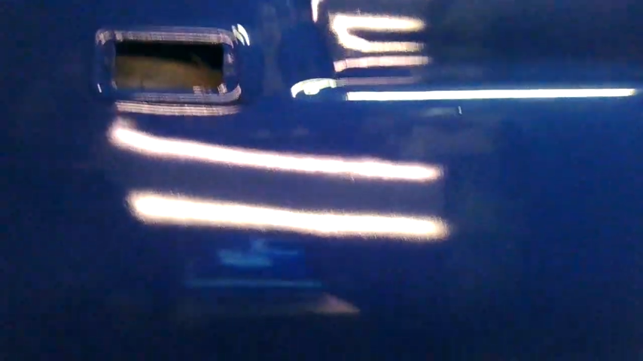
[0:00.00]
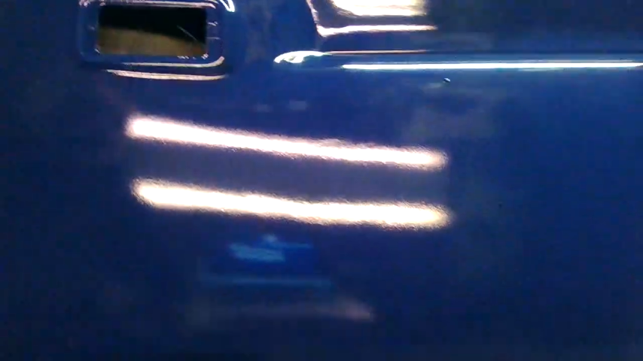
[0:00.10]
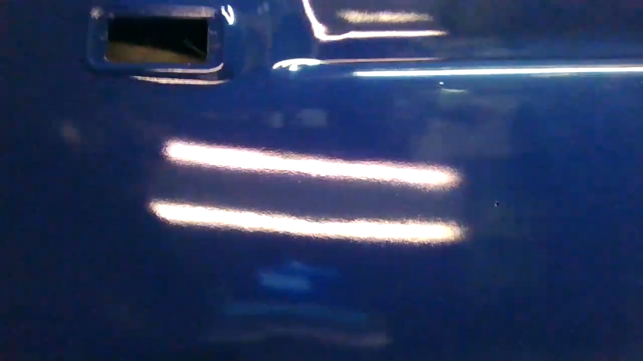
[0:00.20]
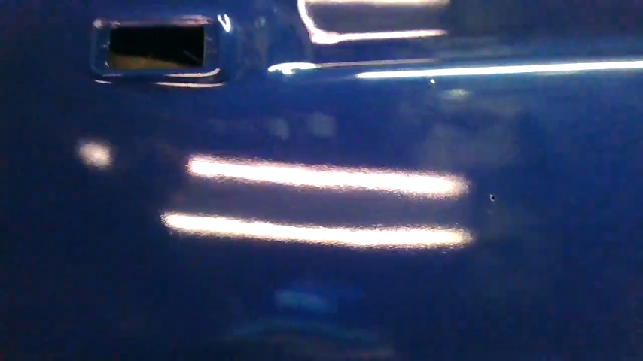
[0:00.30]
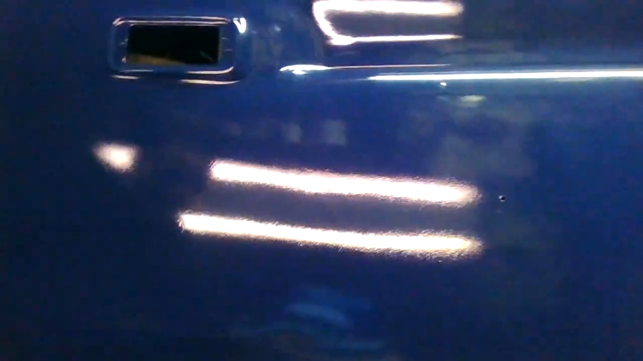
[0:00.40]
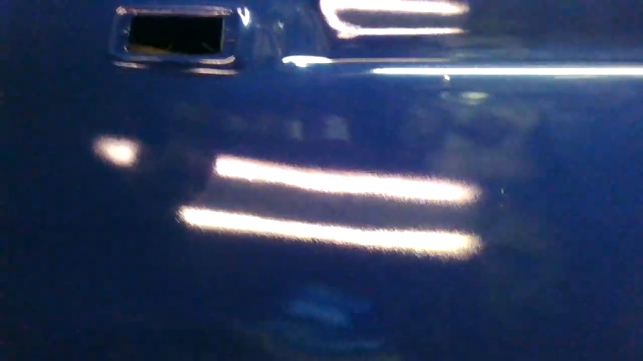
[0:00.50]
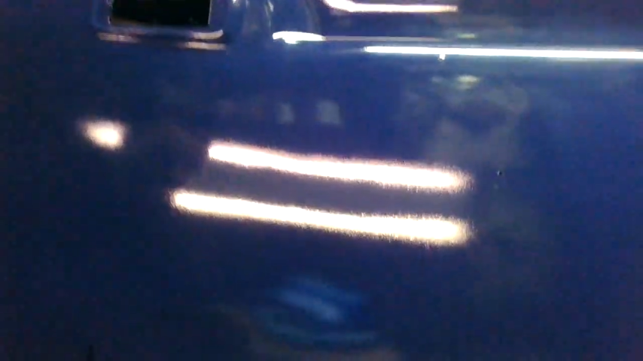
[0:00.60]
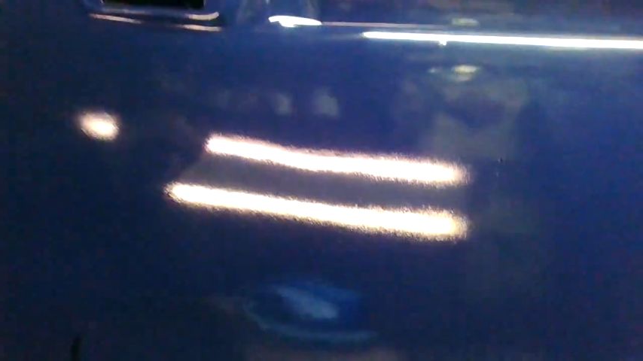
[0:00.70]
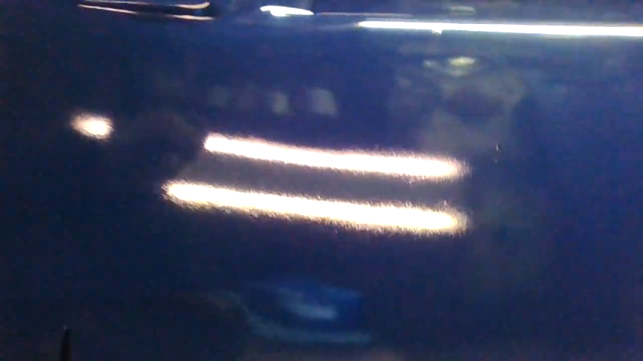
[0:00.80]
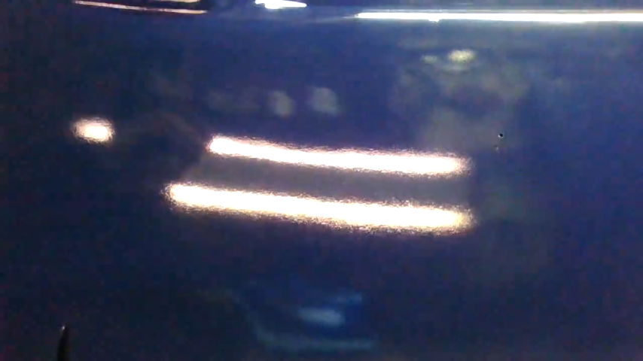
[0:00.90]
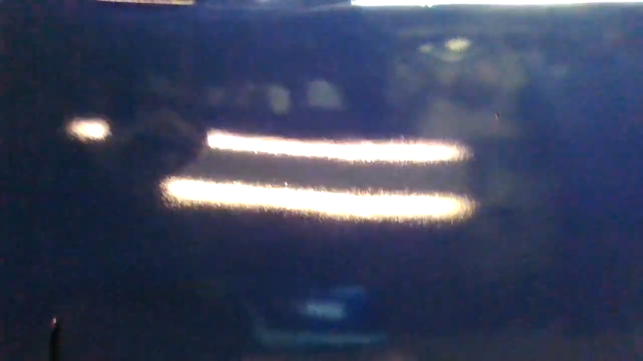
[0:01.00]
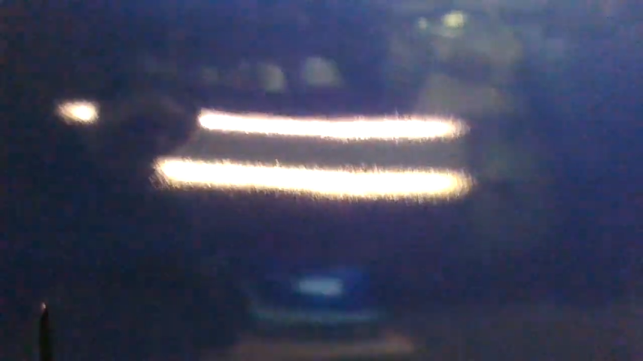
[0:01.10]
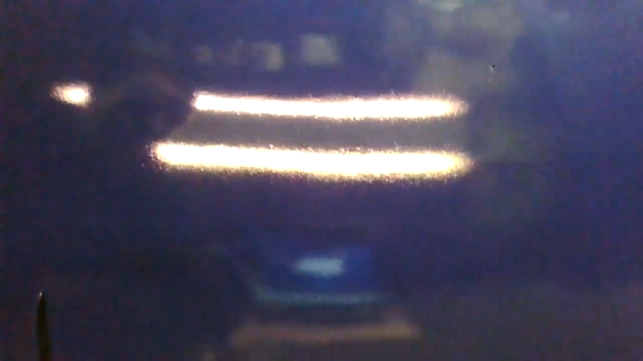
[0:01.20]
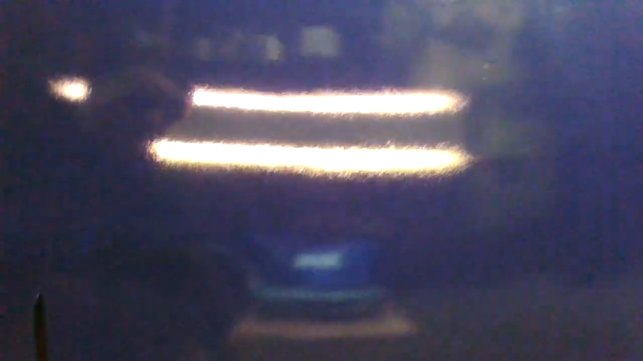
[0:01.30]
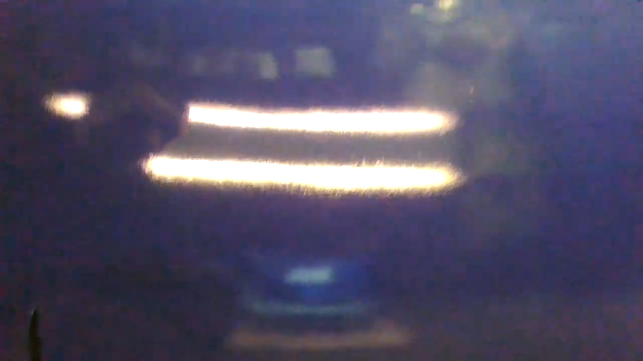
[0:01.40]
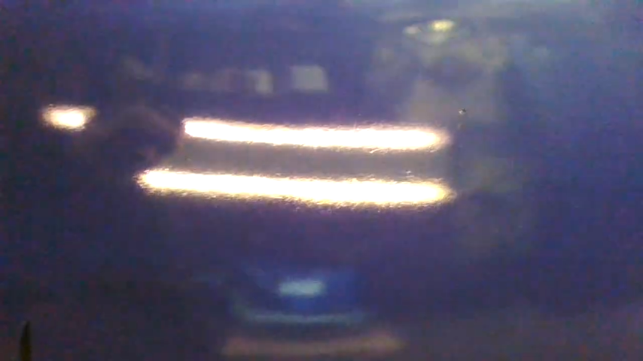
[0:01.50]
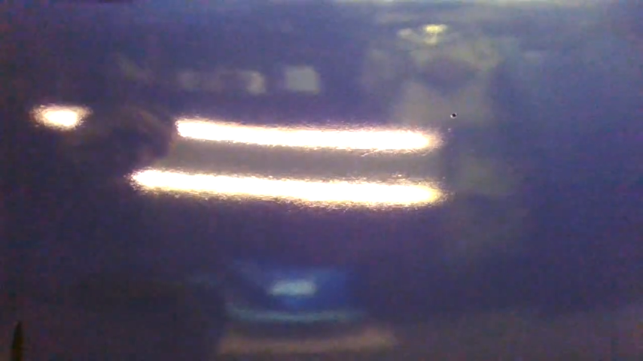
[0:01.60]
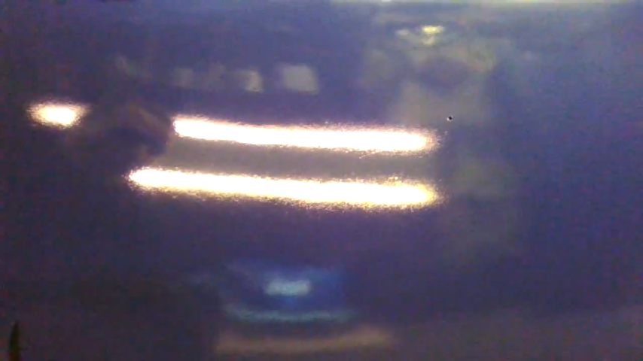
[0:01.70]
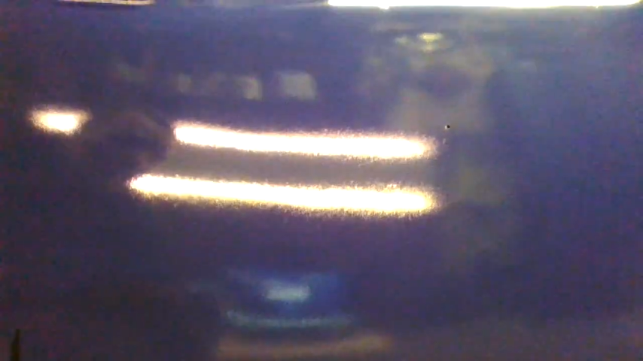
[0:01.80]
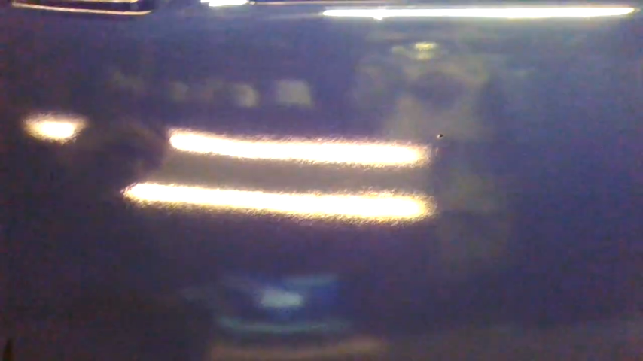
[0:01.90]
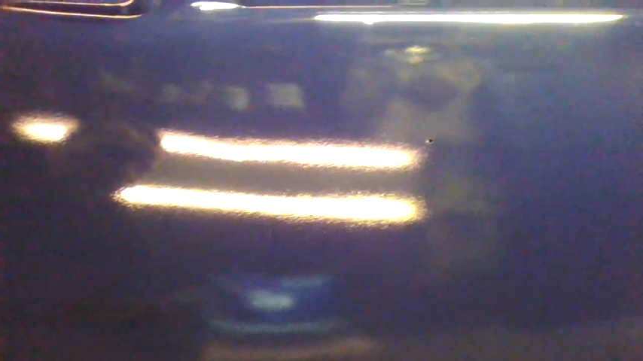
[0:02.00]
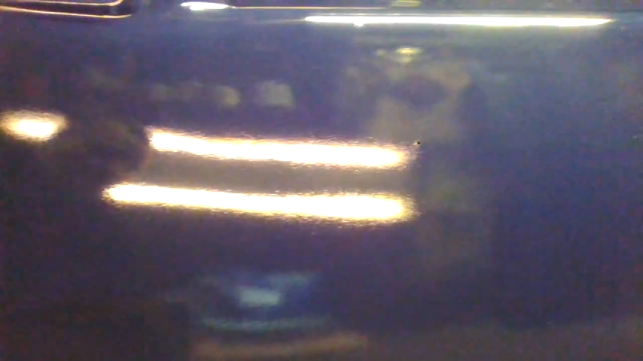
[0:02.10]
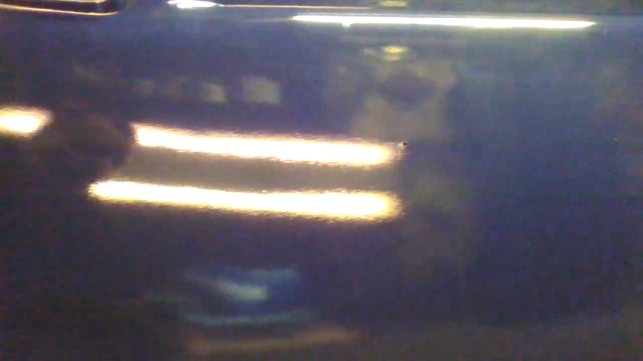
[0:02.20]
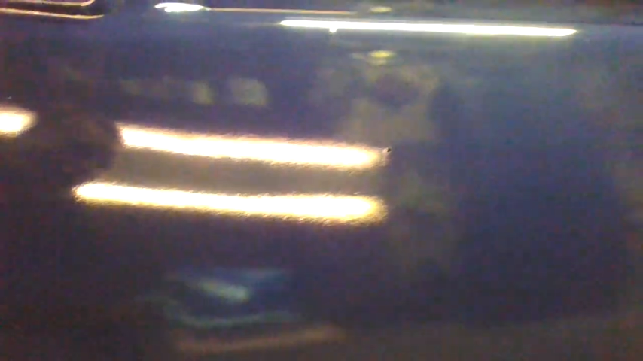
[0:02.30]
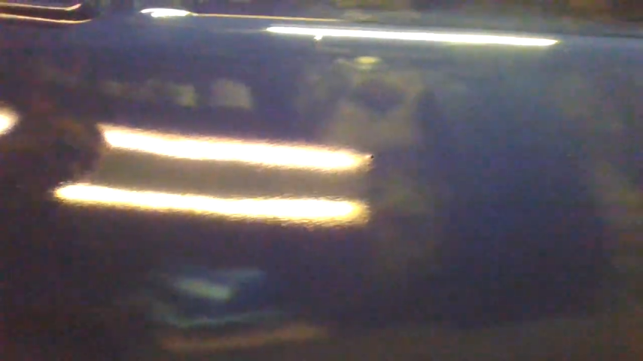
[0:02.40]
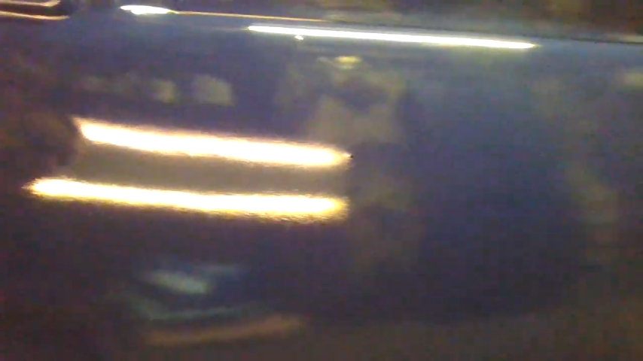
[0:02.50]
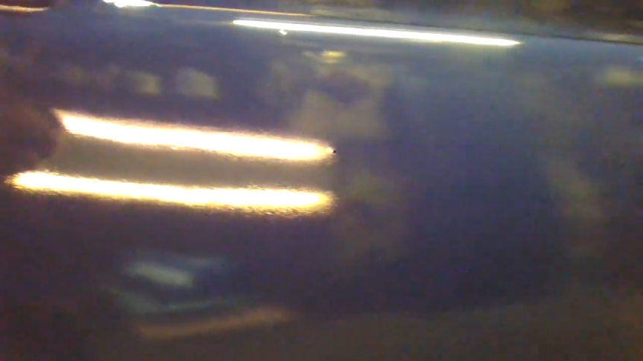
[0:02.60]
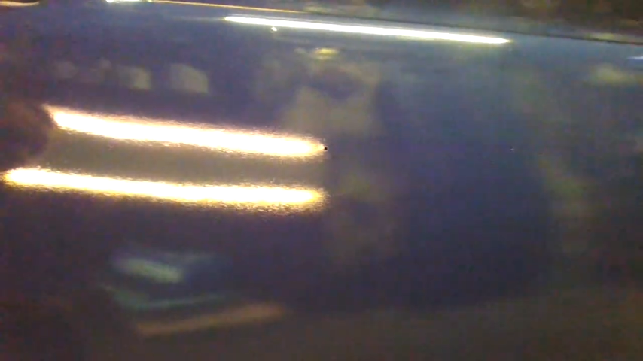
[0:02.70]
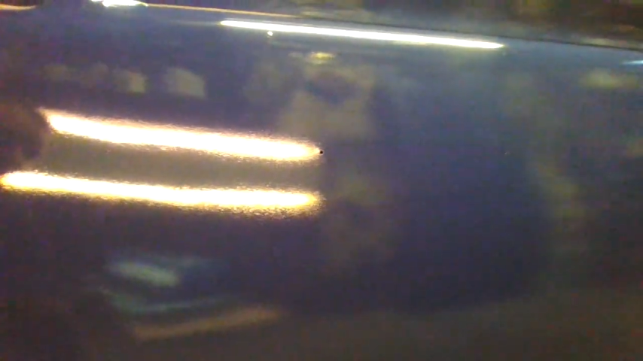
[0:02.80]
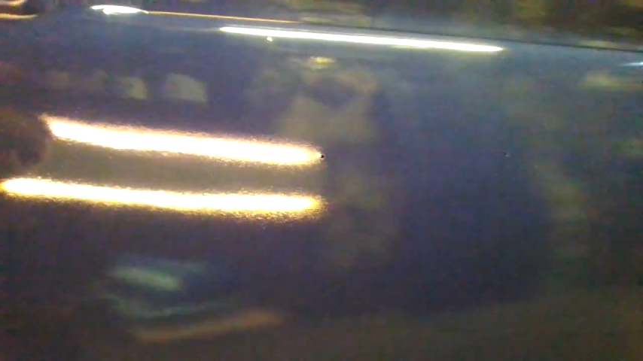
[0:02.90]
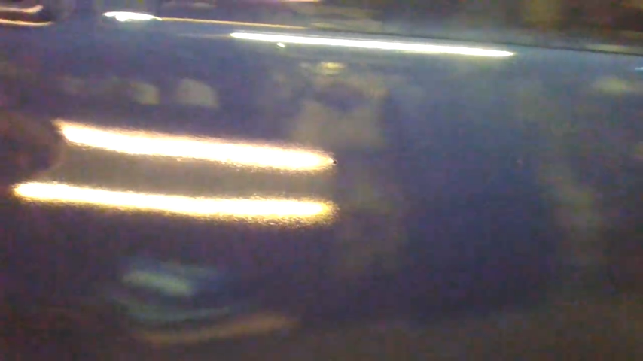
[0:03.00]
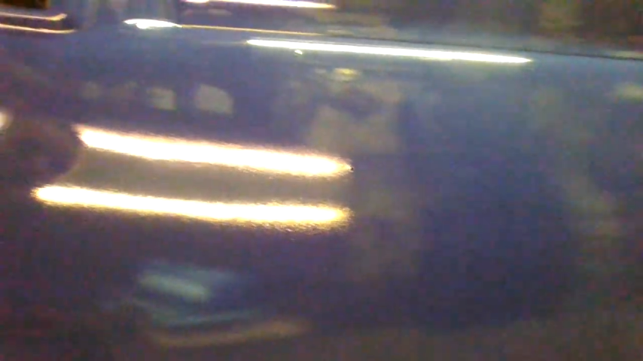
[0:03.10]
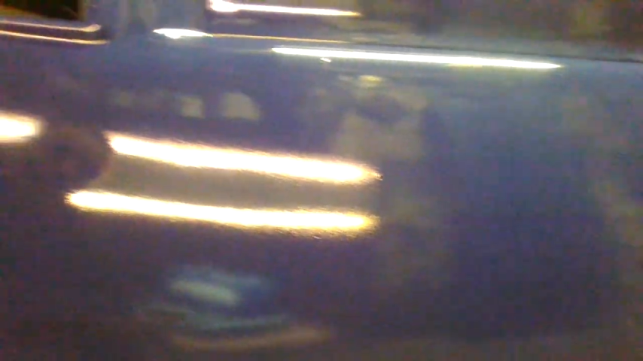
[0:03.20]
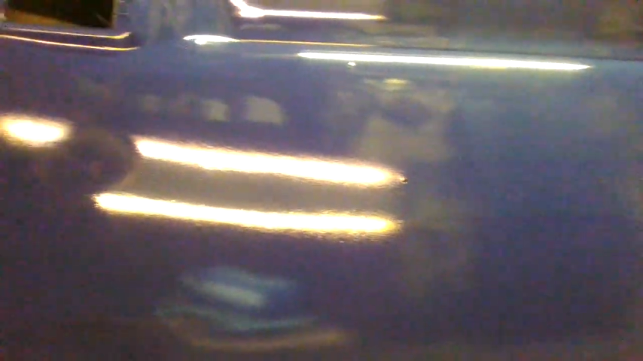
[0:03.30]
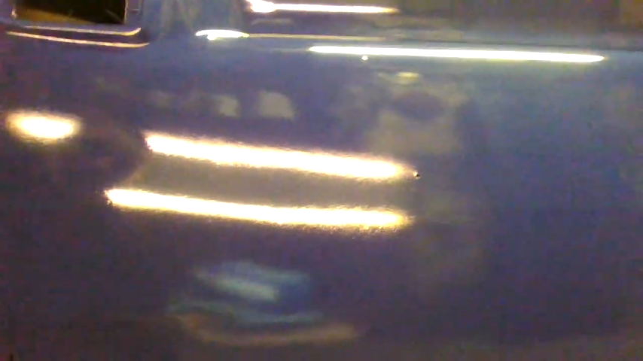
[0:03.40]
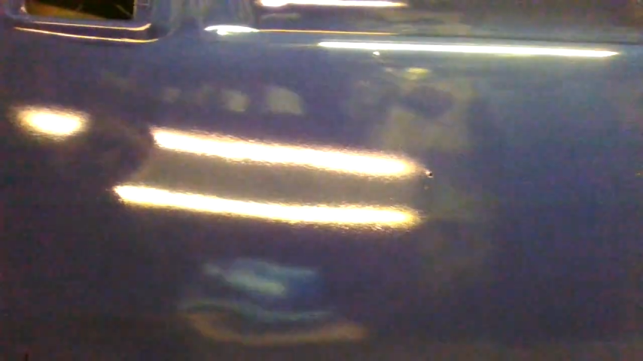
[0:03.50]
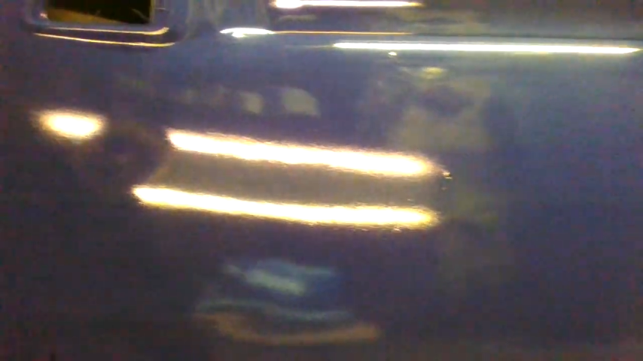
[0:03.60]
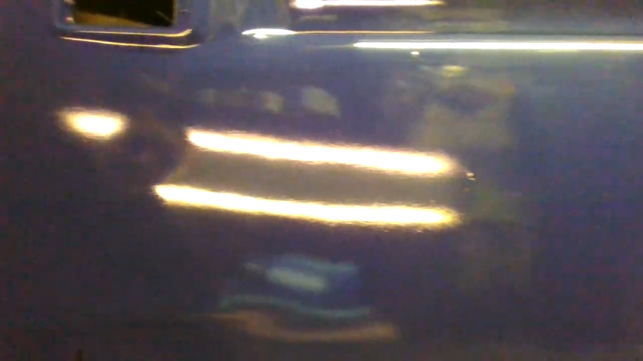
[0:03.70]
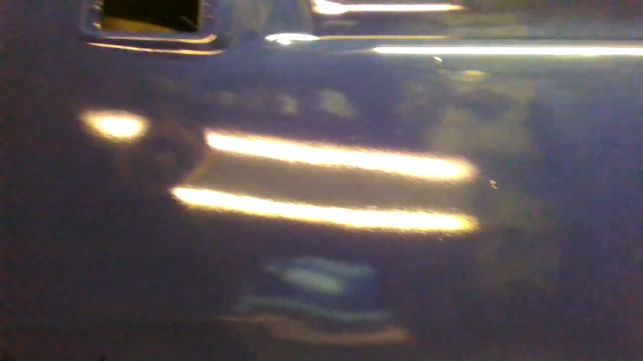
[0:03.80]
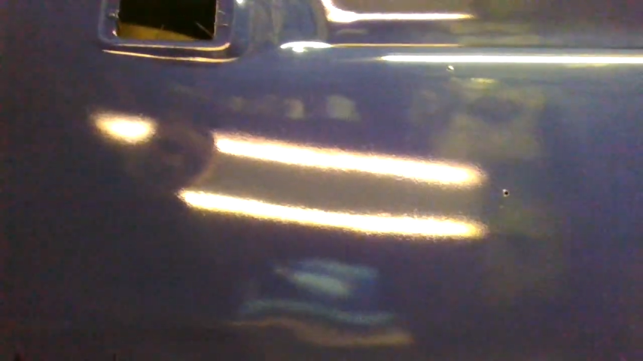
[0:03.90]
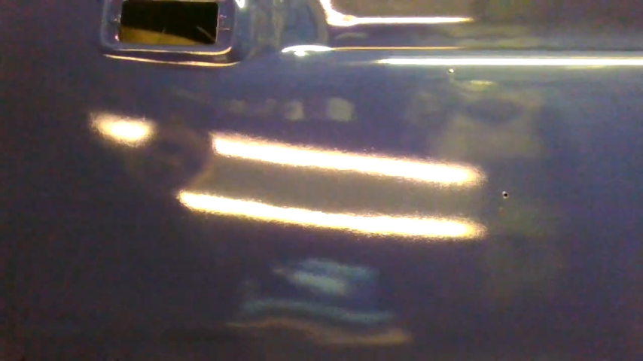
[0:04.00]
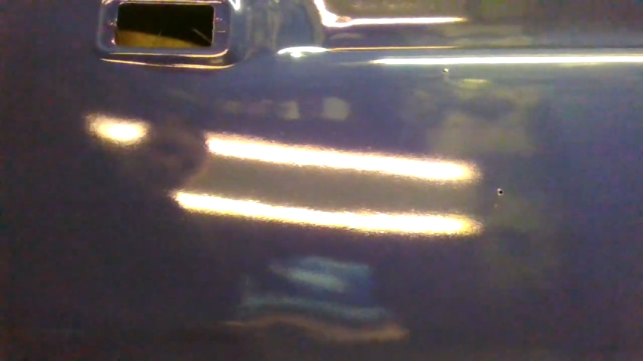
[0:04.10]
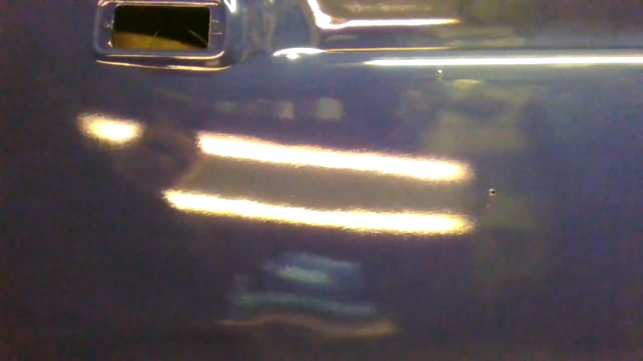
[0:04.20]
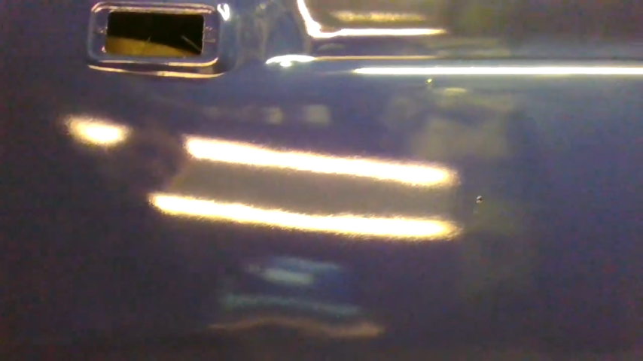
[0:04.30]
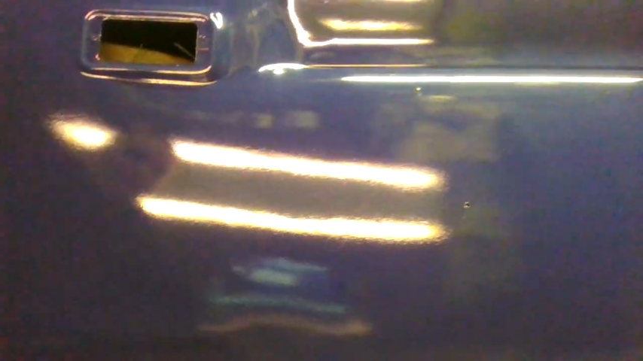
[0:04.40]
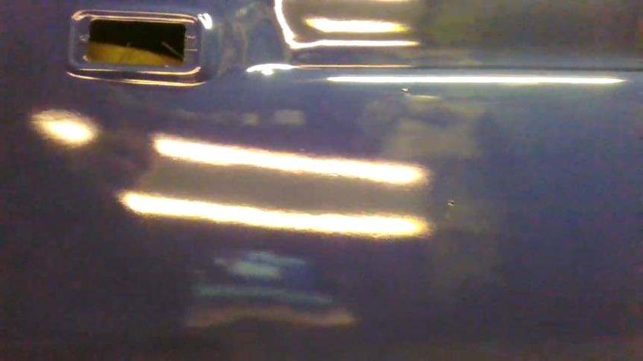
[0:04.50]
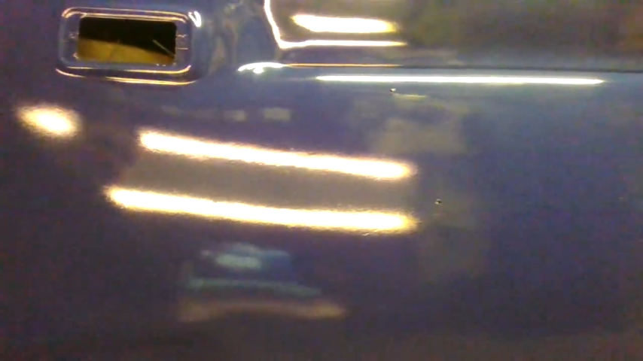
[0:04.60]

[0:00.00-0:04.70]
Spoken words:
Nobody's mouth can be seen.